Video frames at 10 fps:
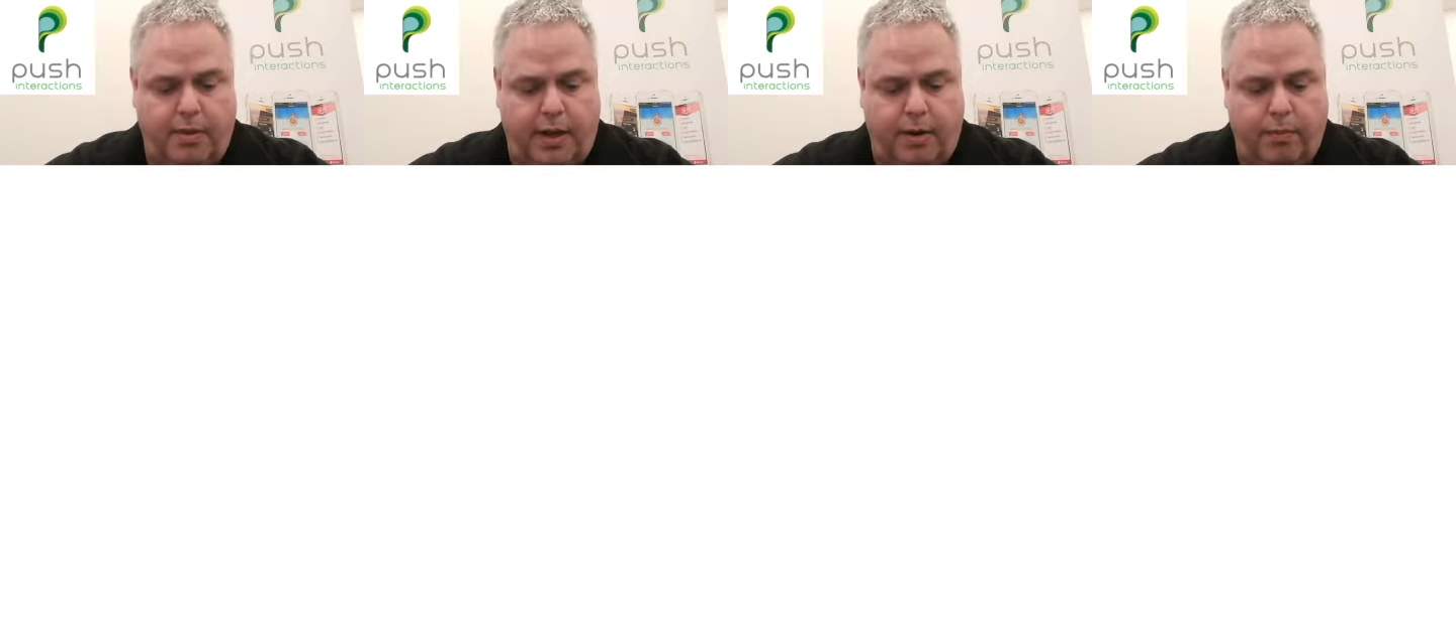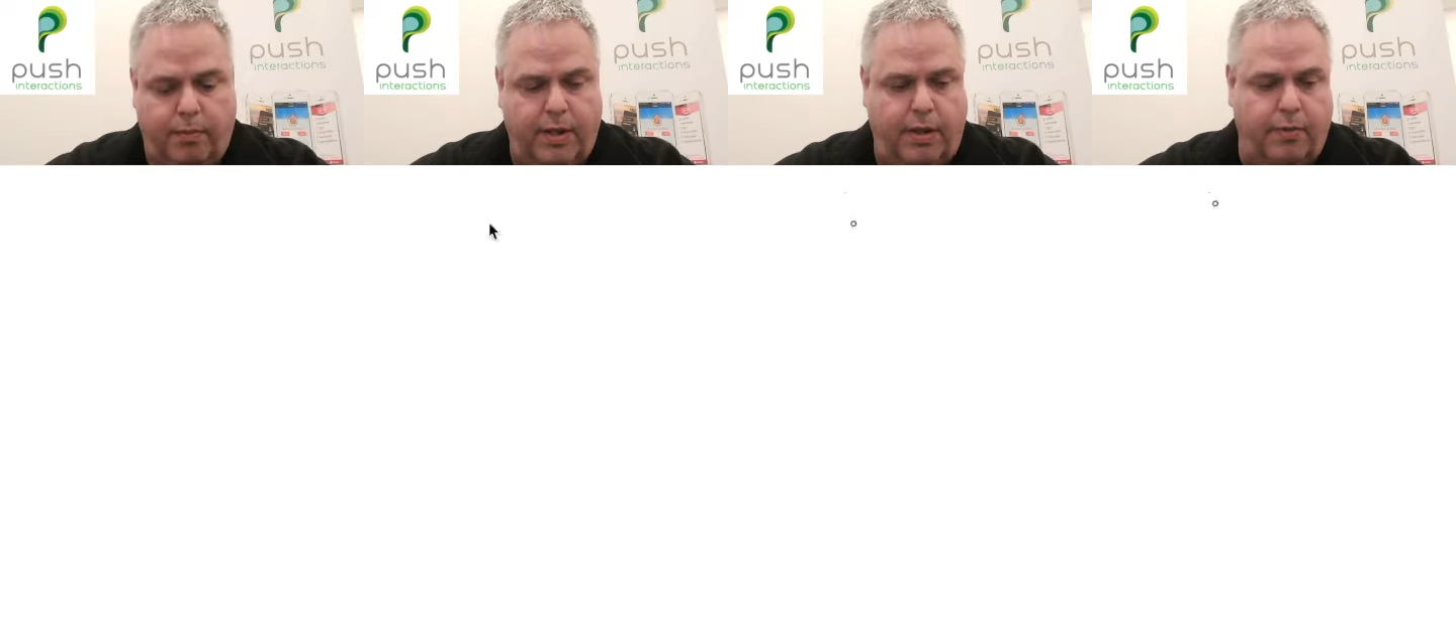like a
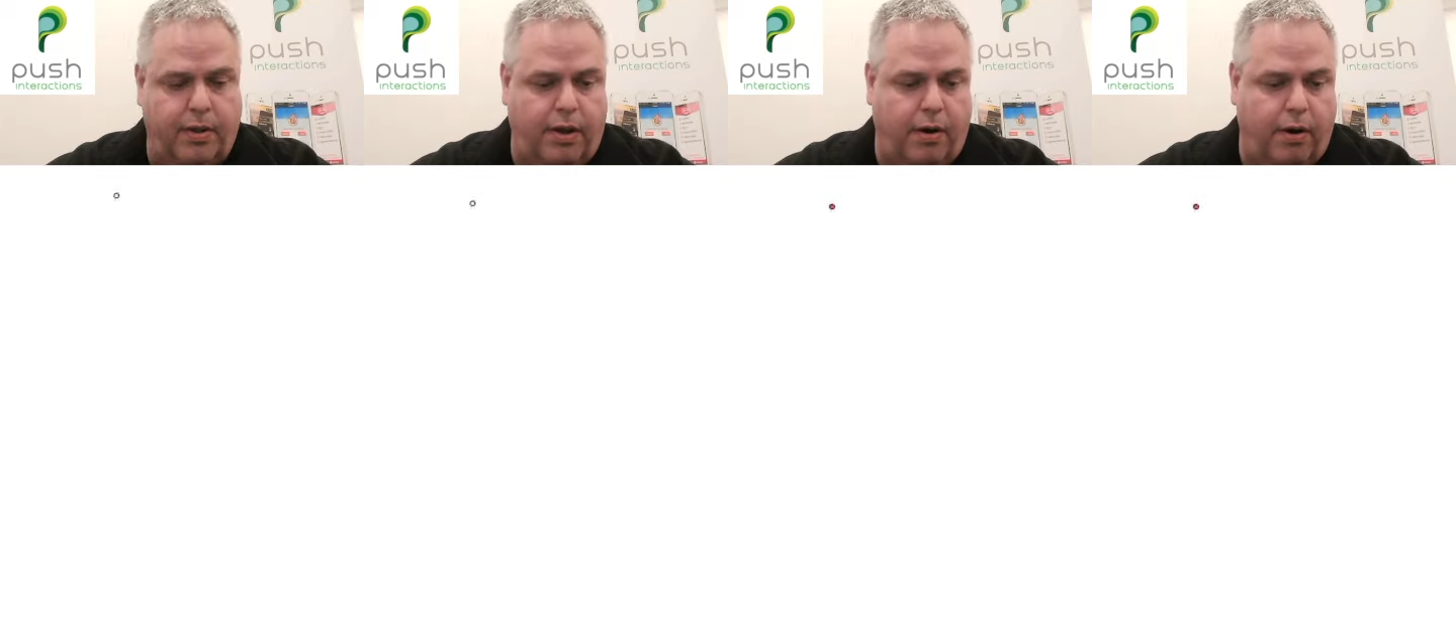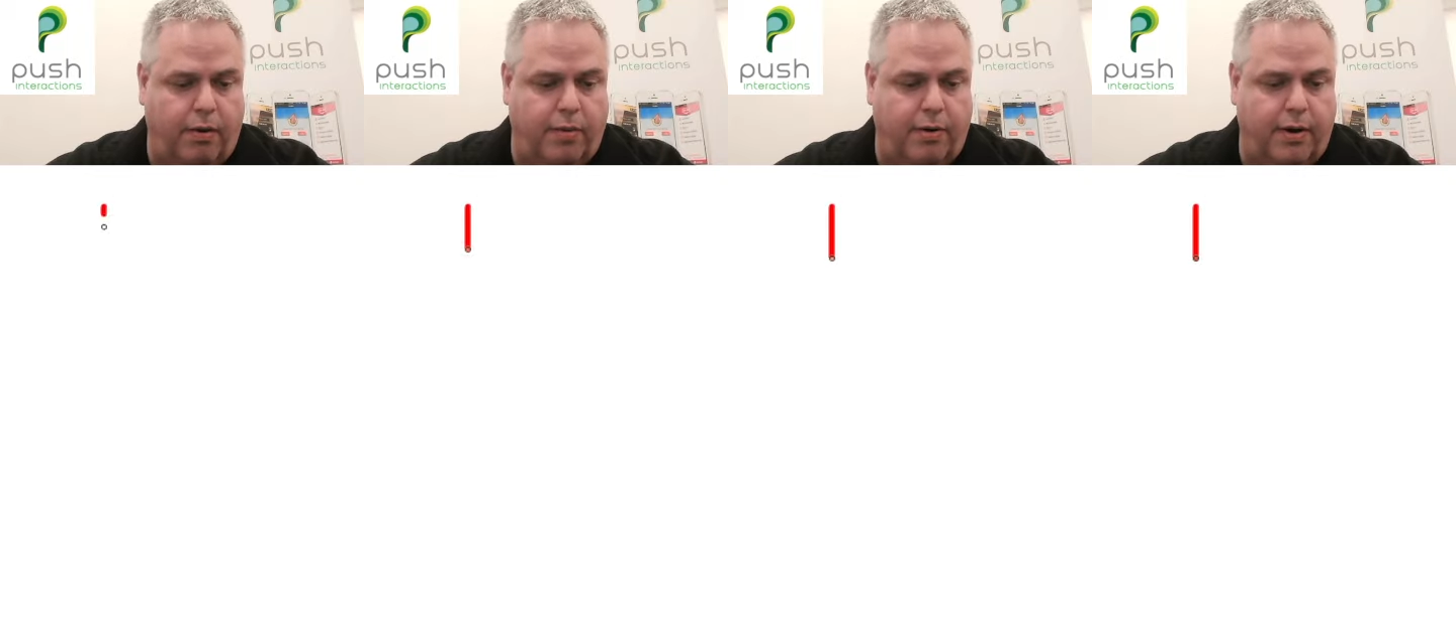really really hard
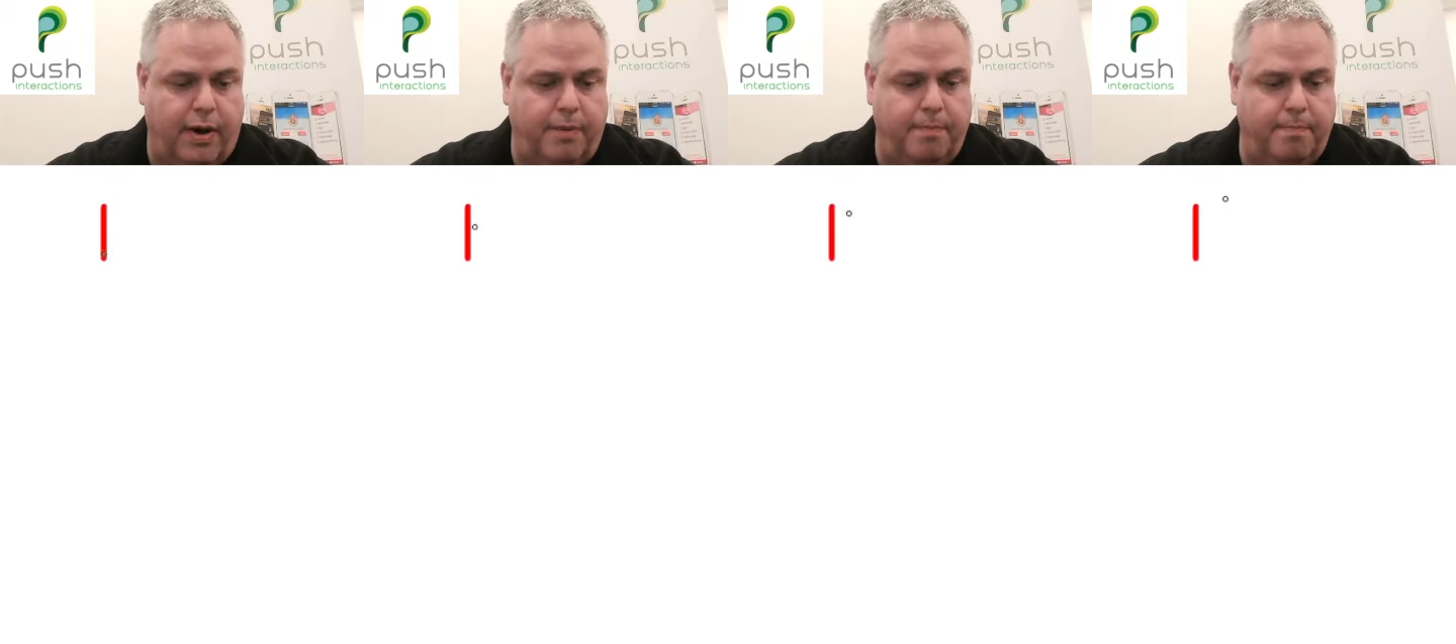one, right?